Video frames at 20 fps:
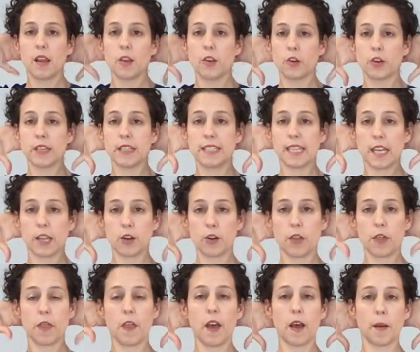You're going to take
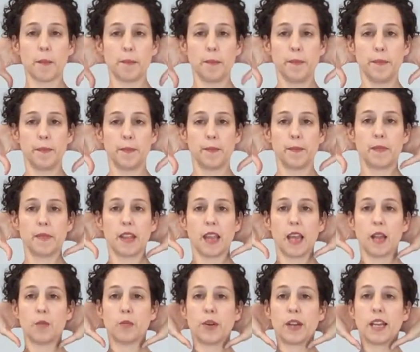your thumb
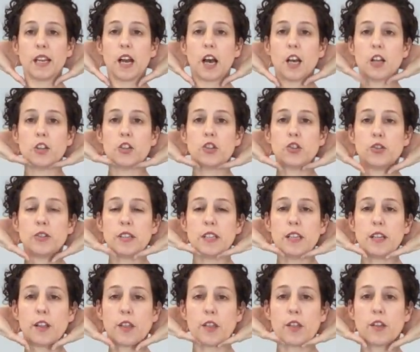and bring it
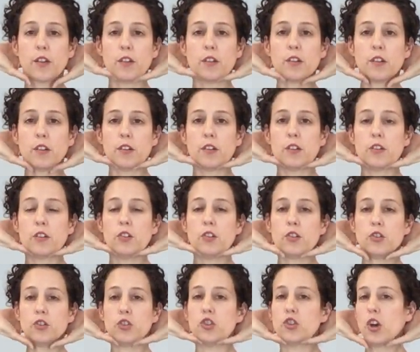underneath
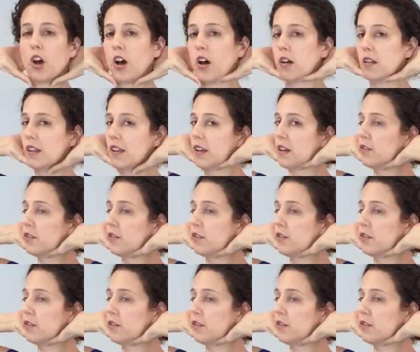your jaw, like